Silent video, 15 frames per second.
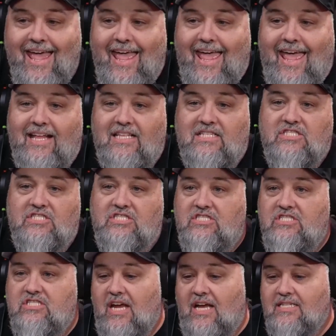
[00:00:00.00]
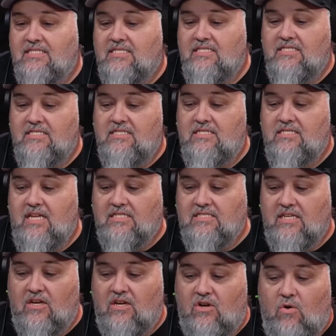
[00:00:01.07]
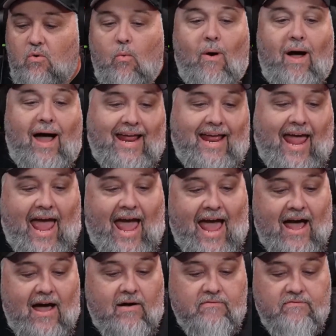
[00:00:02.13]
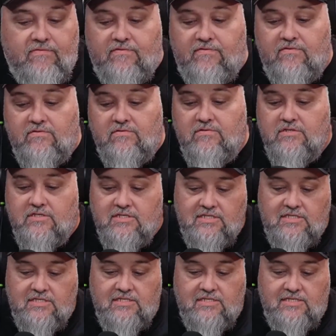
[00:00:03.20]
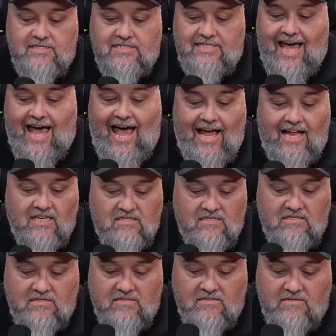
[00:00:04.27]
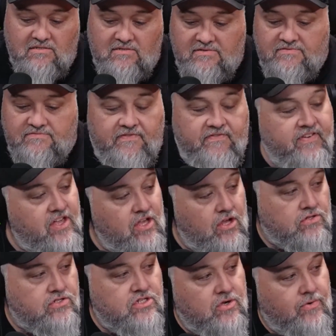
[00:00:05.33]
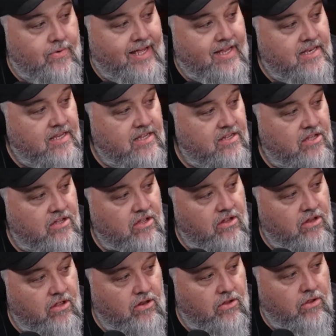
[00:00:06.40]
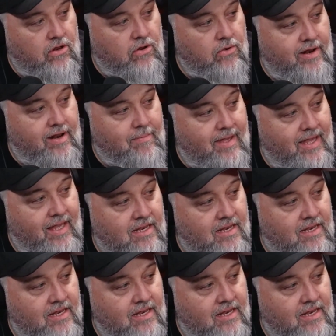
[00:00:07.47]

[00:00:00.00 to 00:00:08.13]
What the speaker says: It just doesn't quite have that feel to it. You know what I mean?